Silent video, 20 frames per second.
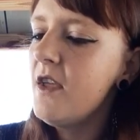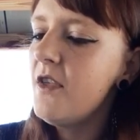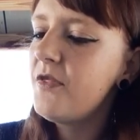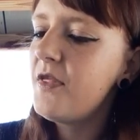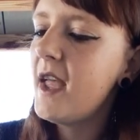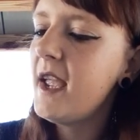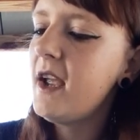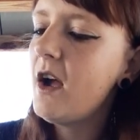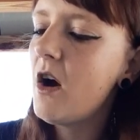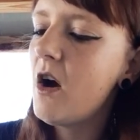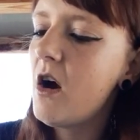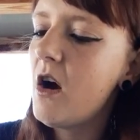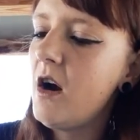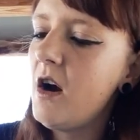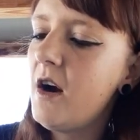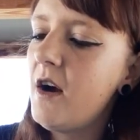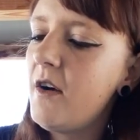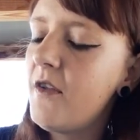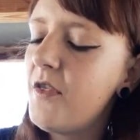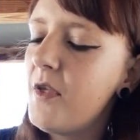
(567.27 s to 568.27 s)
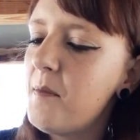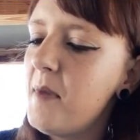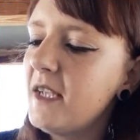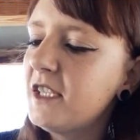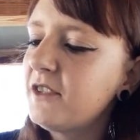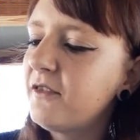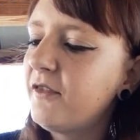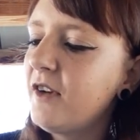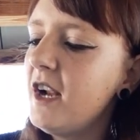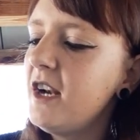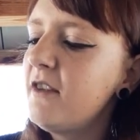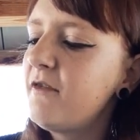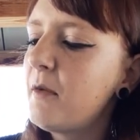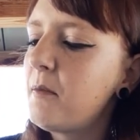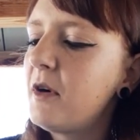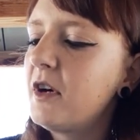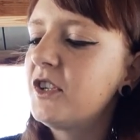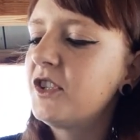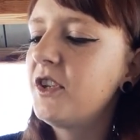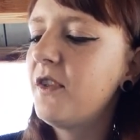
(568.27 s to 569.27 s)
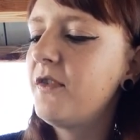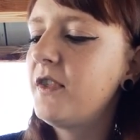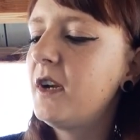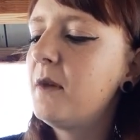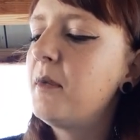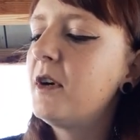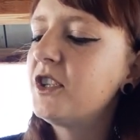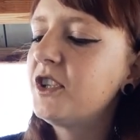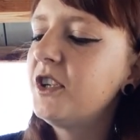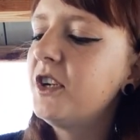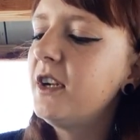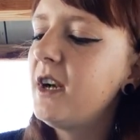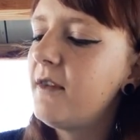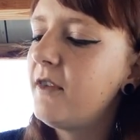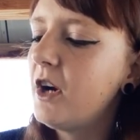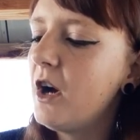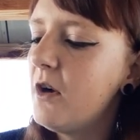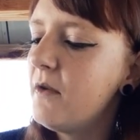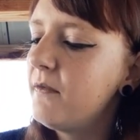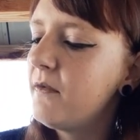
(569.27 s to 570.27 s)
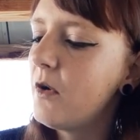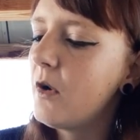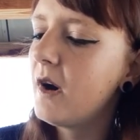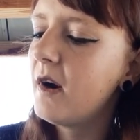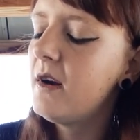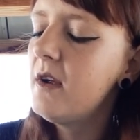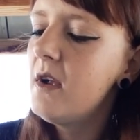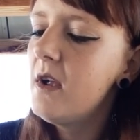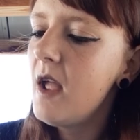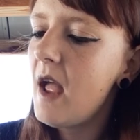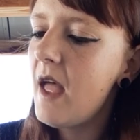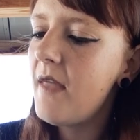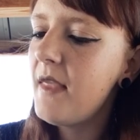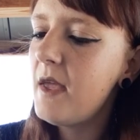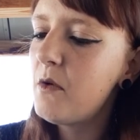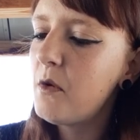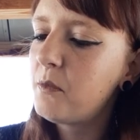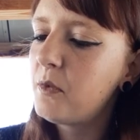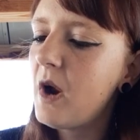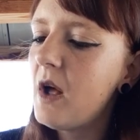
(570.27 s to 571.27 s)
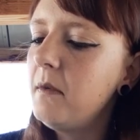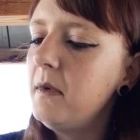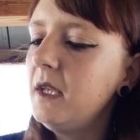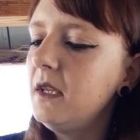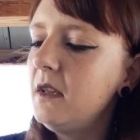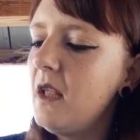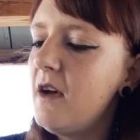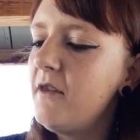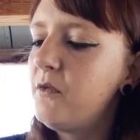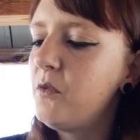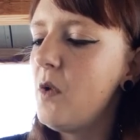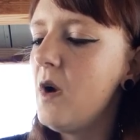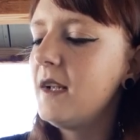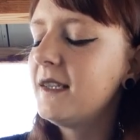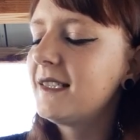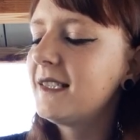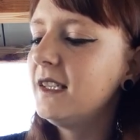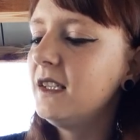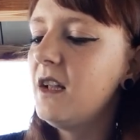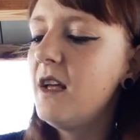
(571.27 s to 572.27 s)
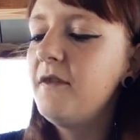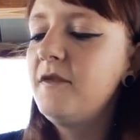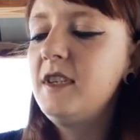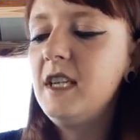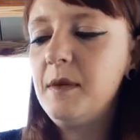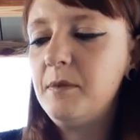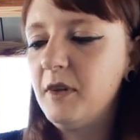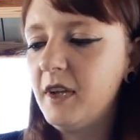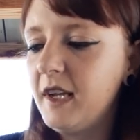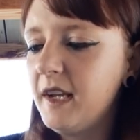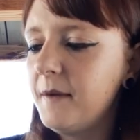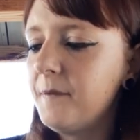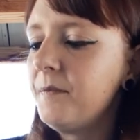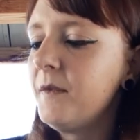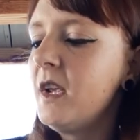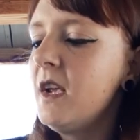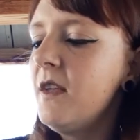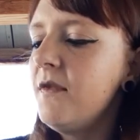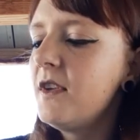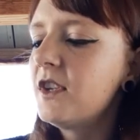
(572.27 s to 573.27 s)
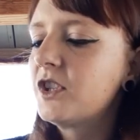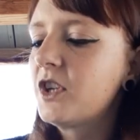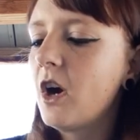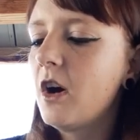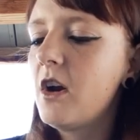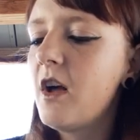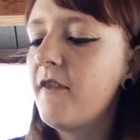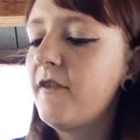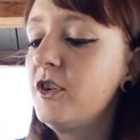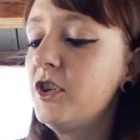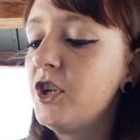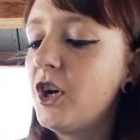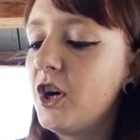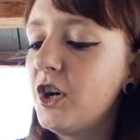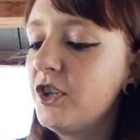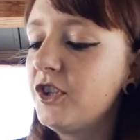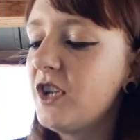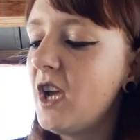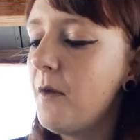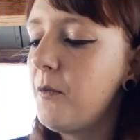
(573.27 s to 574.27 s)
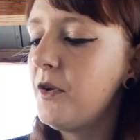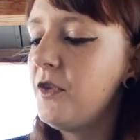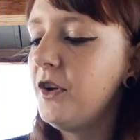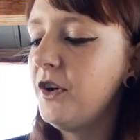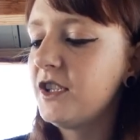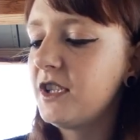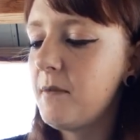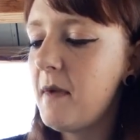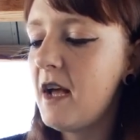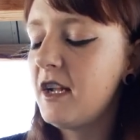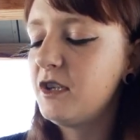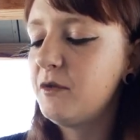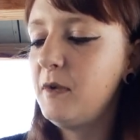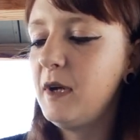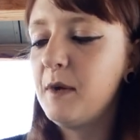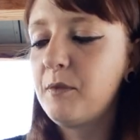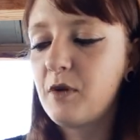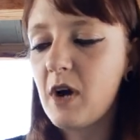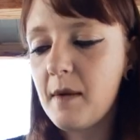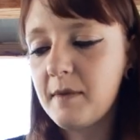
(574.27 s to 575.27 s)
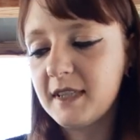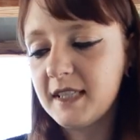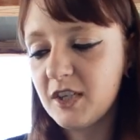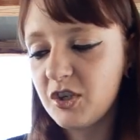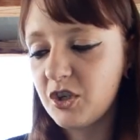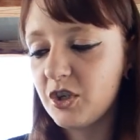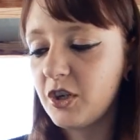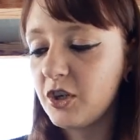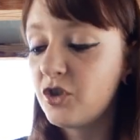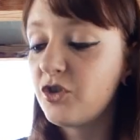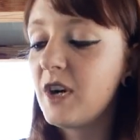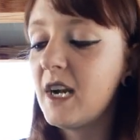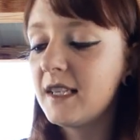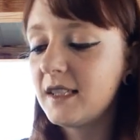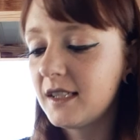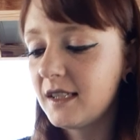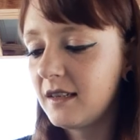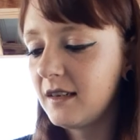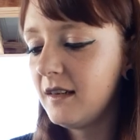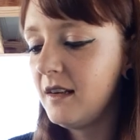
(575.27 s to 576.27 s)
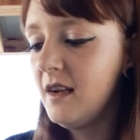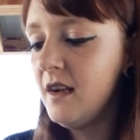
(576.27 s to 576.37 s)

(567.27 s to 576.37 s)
They are the best friend of a person that a person could ever hope for, and they will probably love once and love deeply. This card often turns up when there's about to be a proposition or tryst.